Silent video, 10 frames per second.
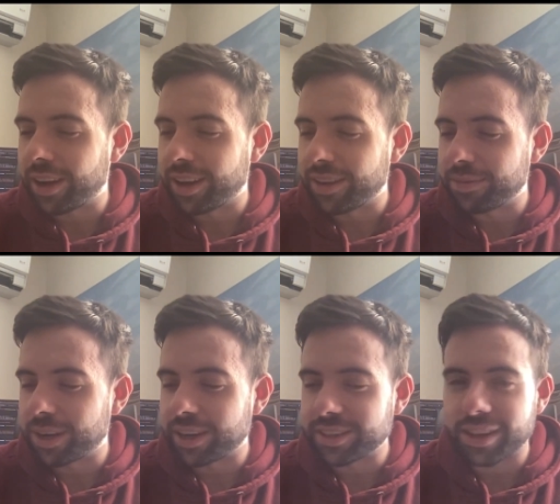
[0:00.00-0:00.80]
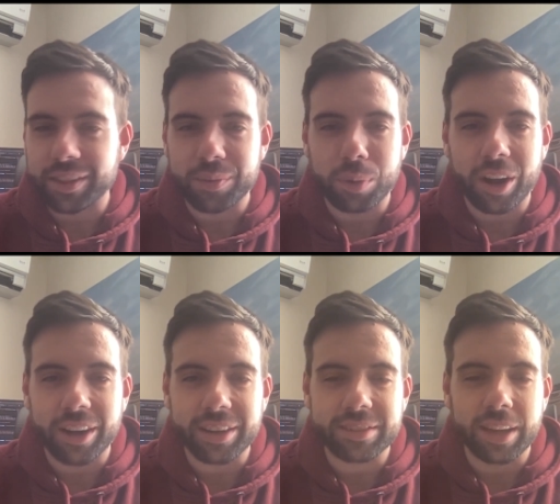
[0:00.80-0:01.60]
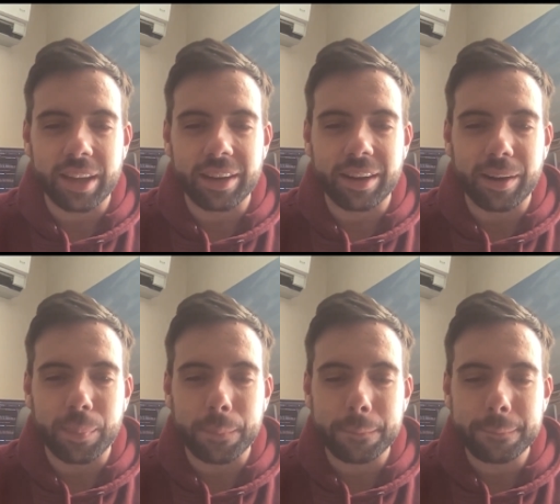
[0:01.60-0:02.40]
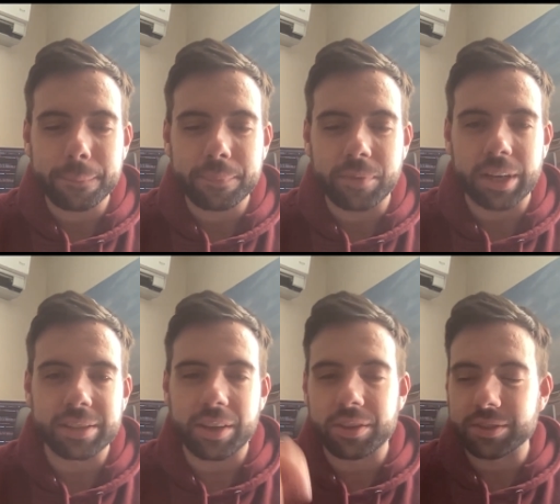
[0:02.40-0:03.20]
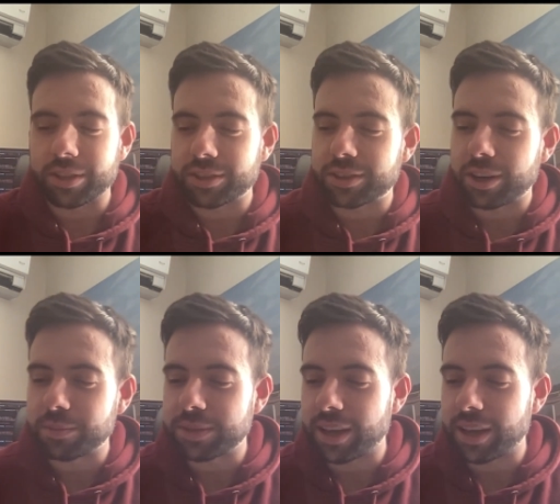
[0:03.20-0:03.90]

and various other products and various other search terms.